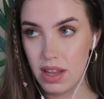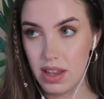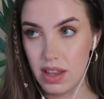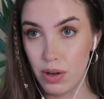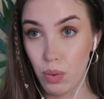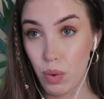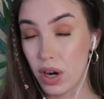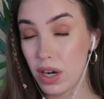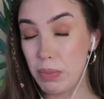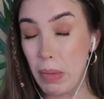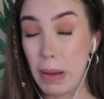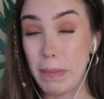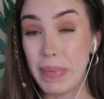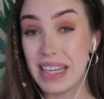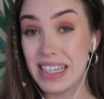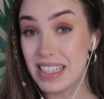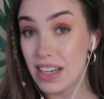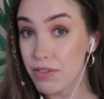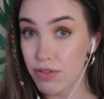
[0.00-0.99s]
The work might be
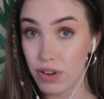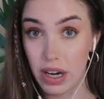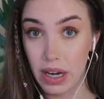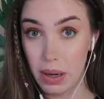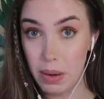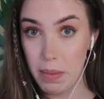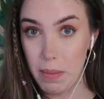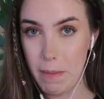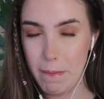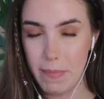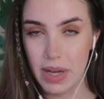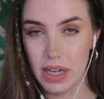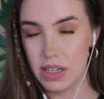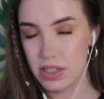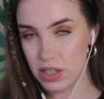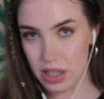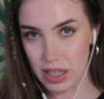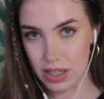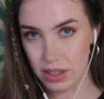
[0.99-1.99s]
different, but
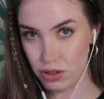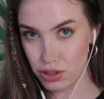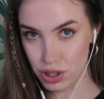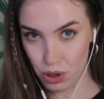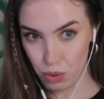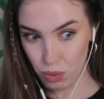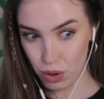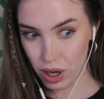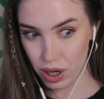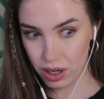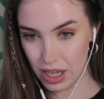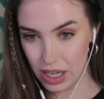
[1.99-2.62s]
it's not like there's no work.